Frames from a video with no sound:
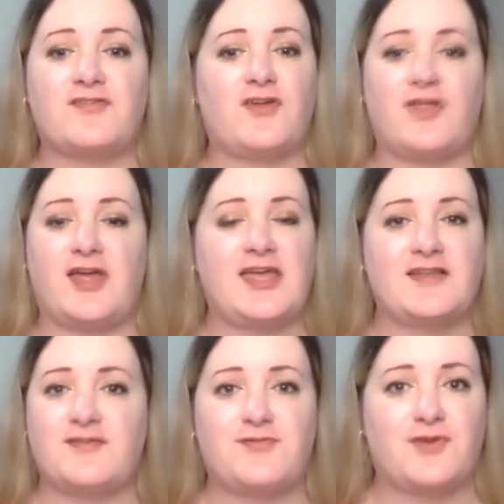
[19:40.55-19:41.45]
Are they in
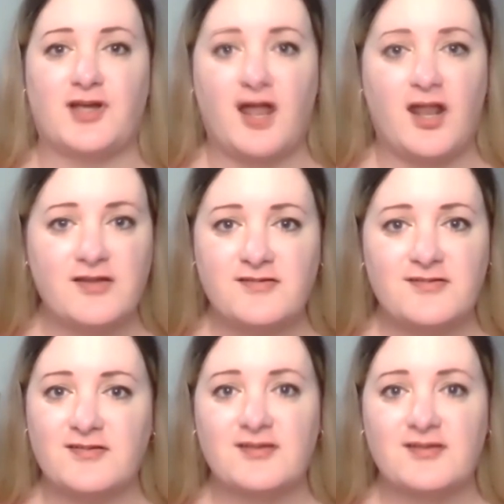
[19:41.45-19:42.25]
different colors?